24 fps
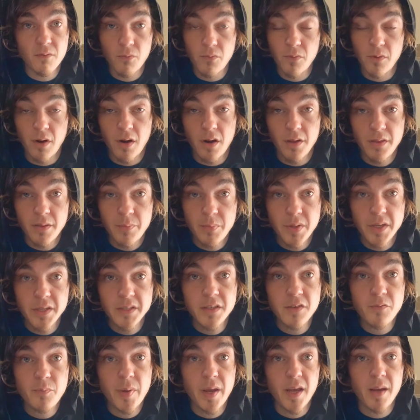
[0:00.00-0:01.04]
the piece
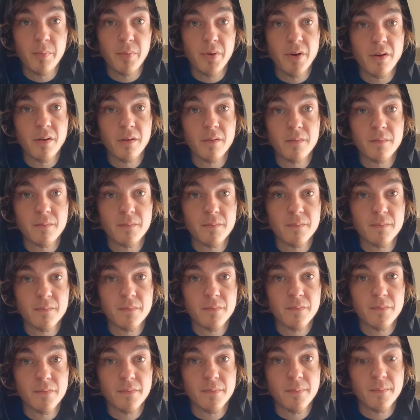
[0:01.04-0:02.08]
of paper,
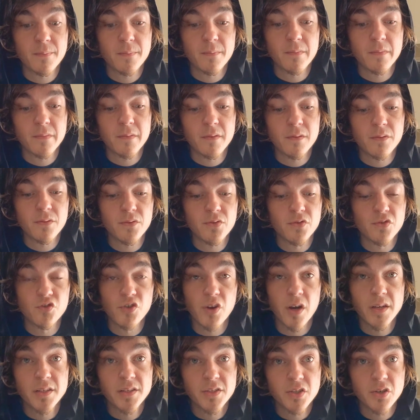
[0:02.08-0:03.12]

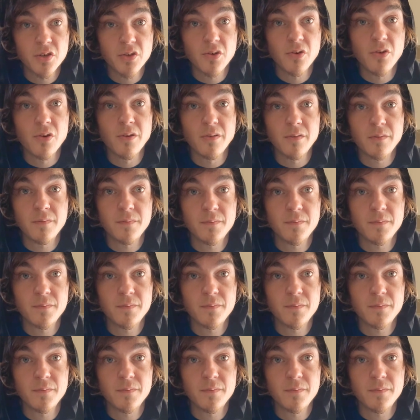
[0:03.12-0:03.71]
draw a circle,